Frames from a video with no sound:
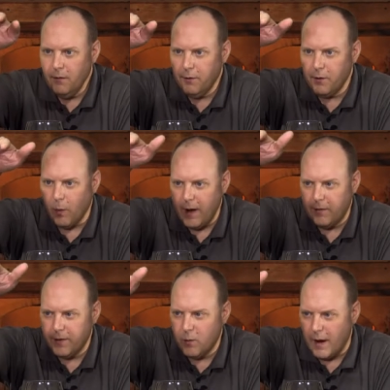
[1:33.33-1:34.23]
for the
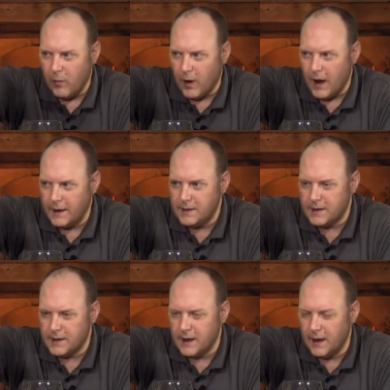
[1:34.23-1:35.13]
white for the white
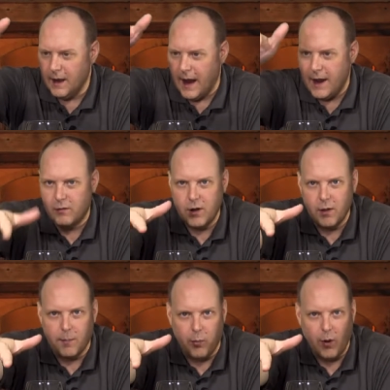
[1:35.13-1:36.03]
wines, I don't know
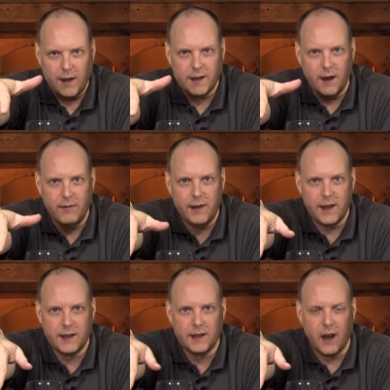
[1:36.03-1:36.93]
the price of
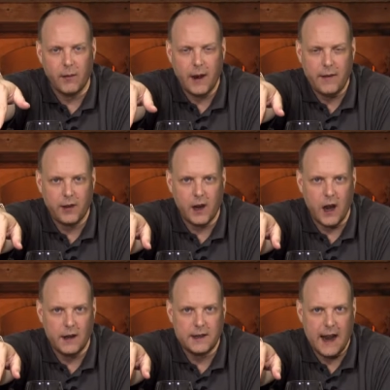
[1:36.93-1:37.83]
this. I'm gonna have to
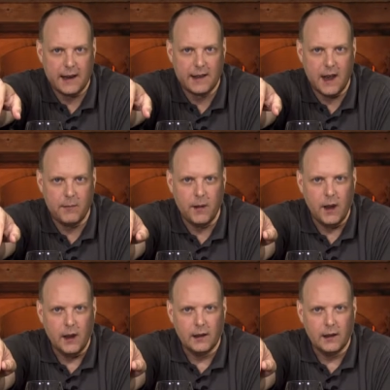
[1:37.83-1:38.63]
contact them.